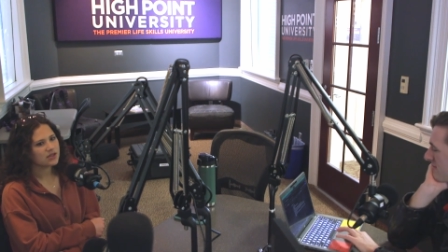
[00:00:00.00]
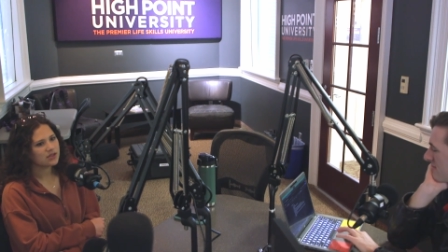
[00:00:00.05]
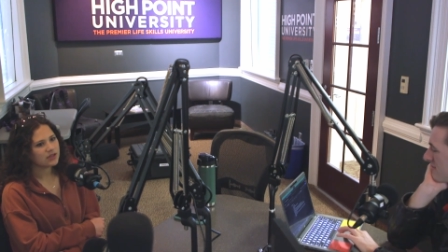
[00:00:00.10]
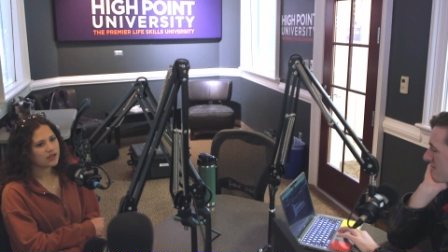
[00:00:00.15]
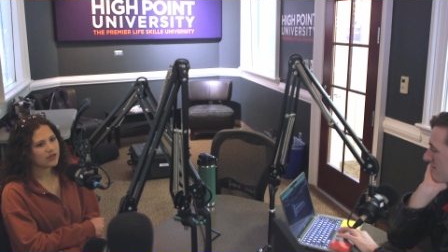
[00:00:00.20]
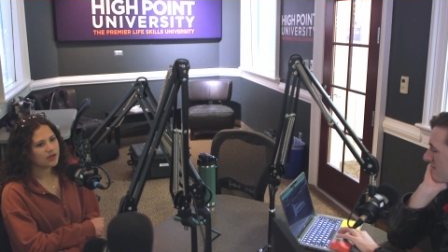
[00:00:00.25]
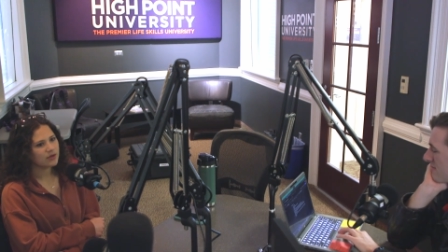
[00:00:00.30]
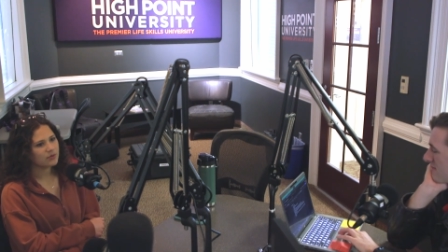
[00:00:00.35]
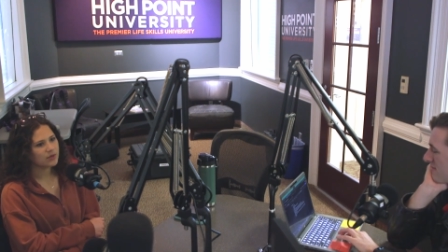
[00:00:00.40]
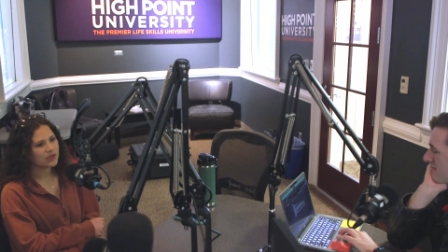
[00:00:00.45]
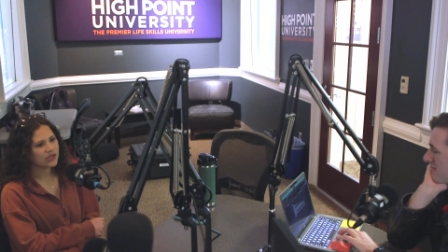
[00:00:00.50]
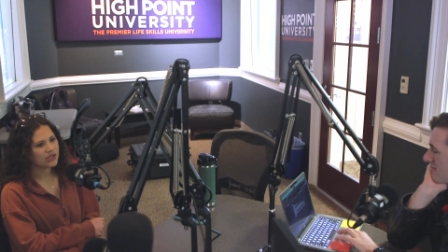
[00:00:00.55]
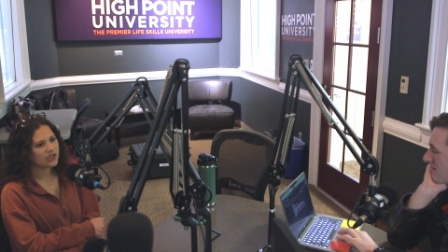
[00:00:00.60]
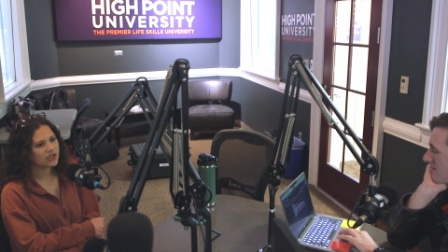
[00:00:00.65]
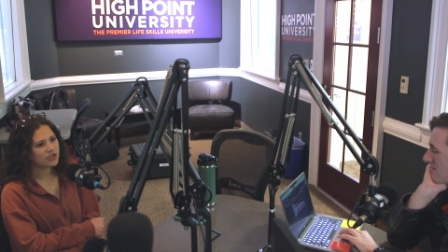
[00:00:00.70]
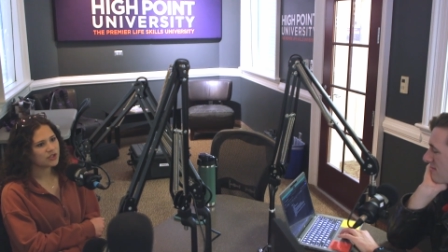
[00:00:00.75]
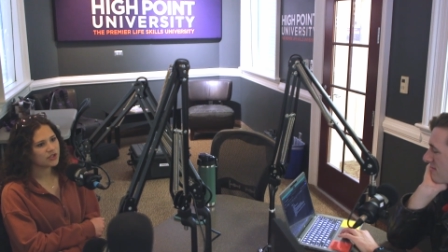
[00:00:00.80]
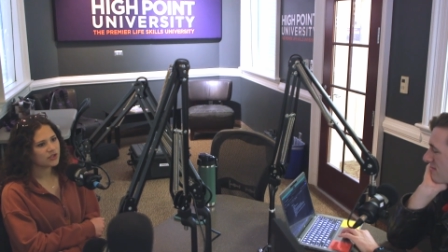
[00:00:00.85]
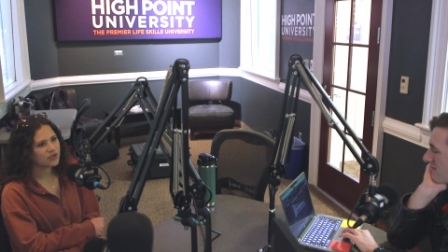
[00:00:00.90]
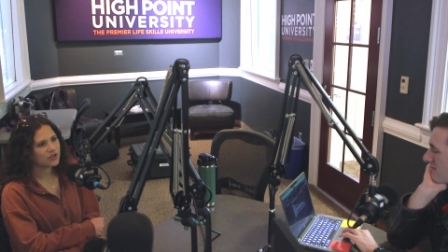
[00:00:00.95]
like, we
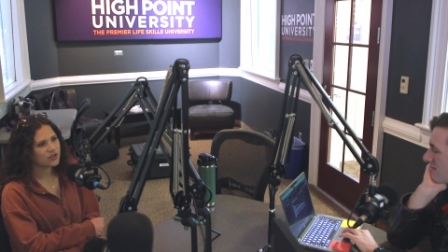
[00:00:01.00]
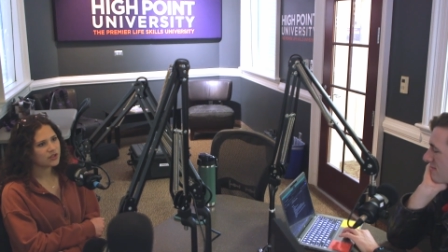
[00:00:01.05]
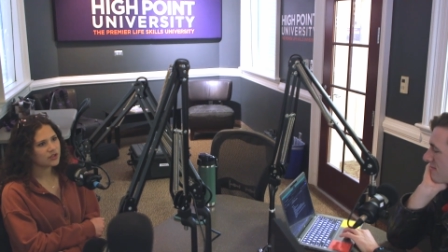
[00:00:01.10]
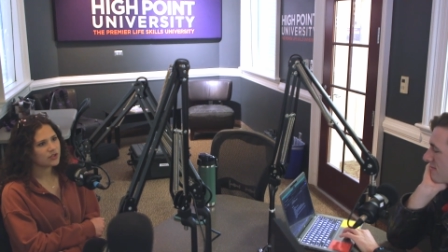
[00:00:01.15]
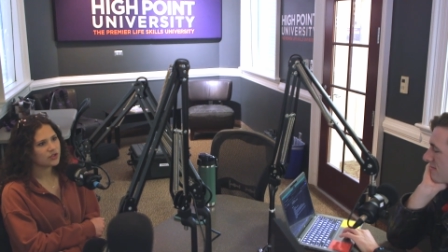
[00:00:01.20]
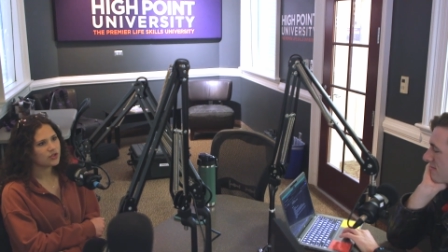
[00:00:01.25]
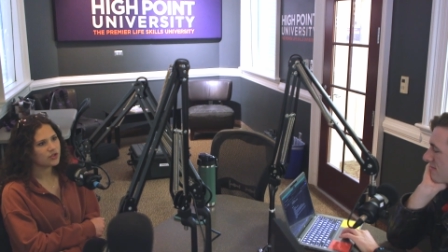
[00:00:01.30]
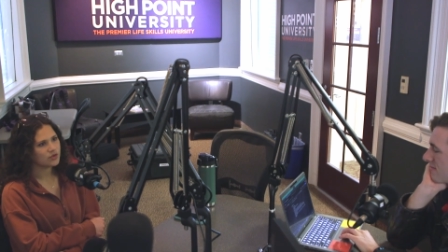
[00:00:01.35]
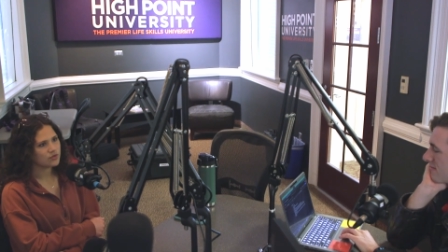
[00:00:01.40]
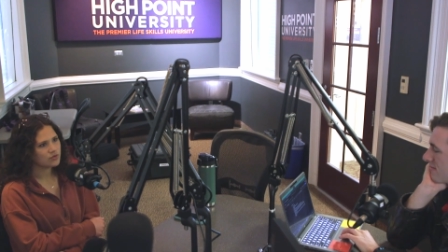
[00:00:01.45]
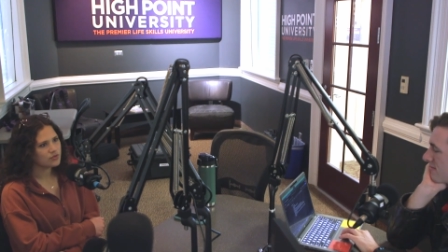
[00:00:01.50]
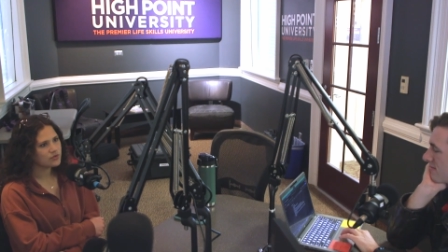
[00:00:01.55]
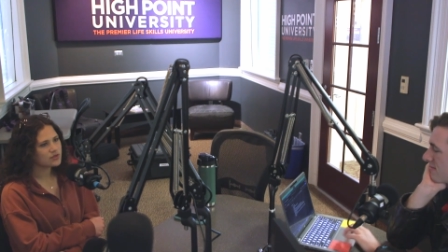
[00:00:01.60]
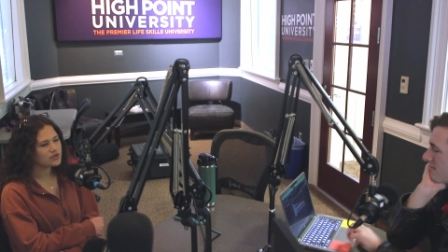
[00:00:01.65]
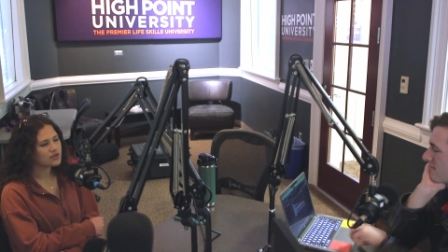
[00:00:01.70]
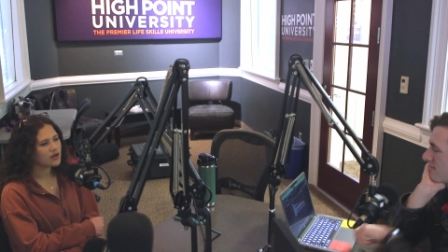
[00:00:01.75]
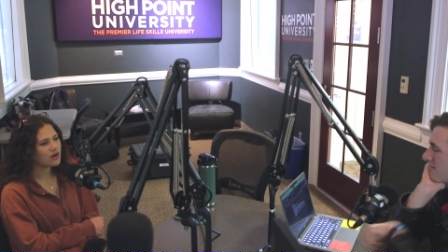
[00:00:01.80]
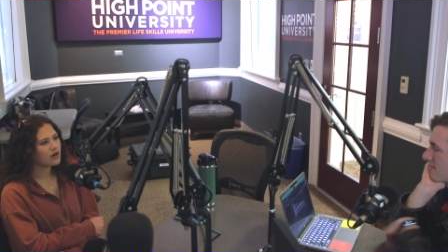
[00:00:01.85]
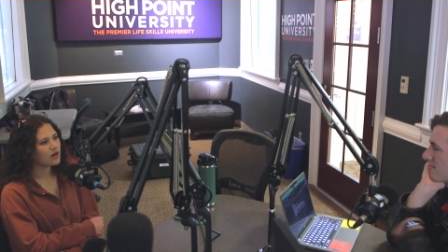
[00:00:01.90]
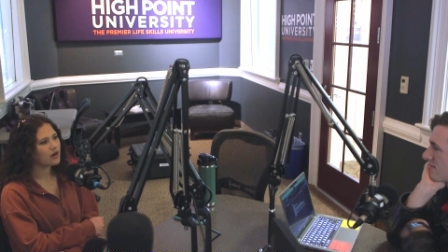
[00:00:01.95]
can
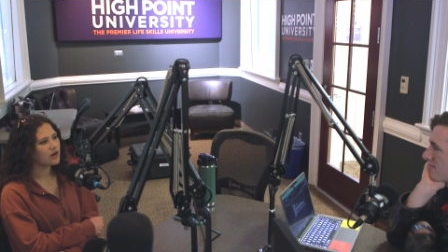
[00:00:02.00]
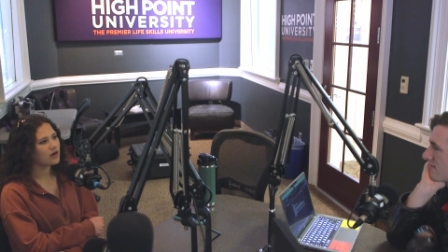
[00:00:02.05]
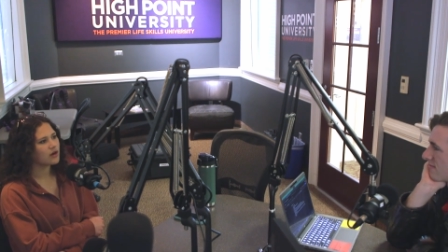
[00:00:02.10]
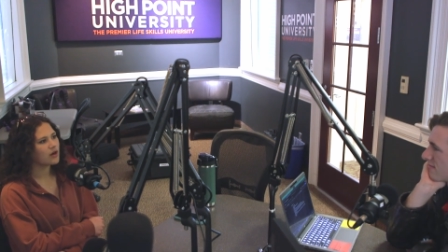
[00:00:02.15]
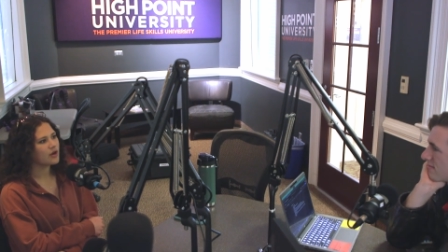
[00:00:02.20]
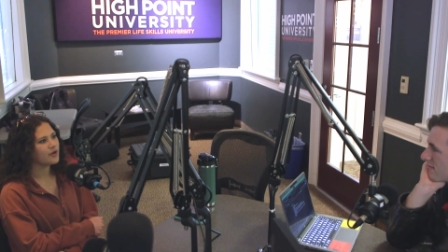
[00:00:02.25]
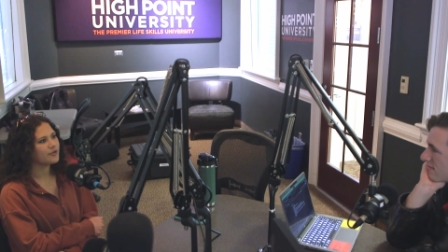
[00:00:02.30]
use our